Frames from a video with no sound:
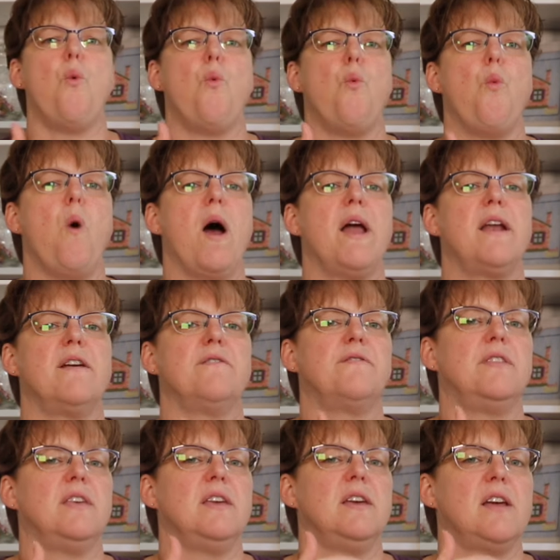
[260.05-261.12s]
one
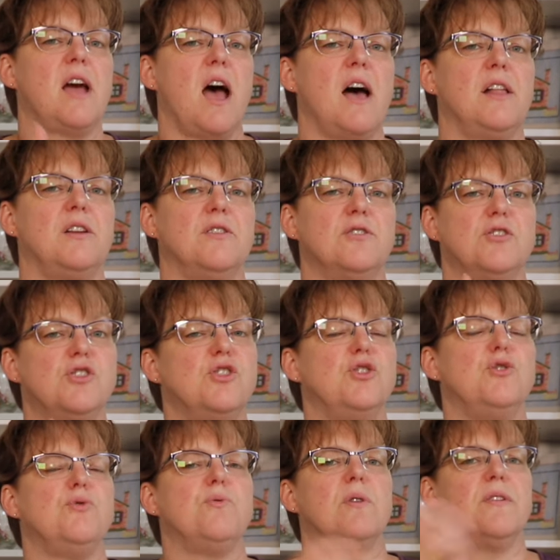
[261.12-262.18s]
of the color
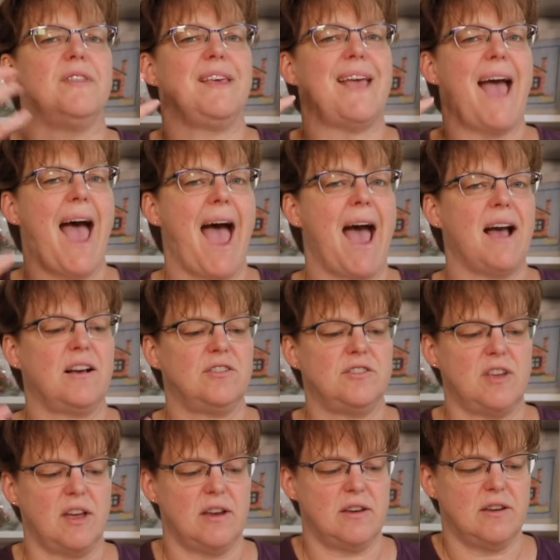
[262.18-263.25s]
2 or the
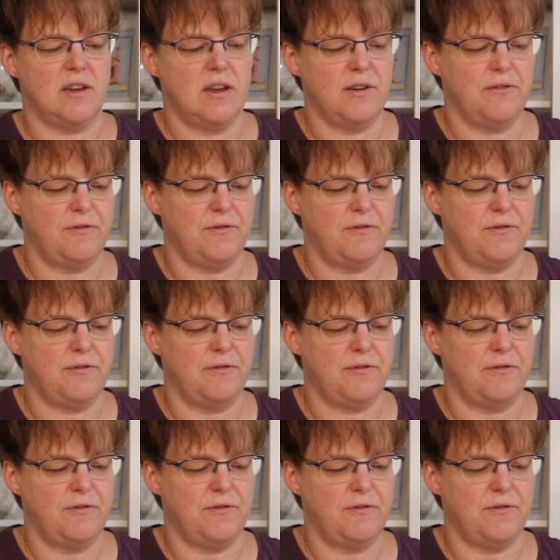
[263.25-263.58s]
accent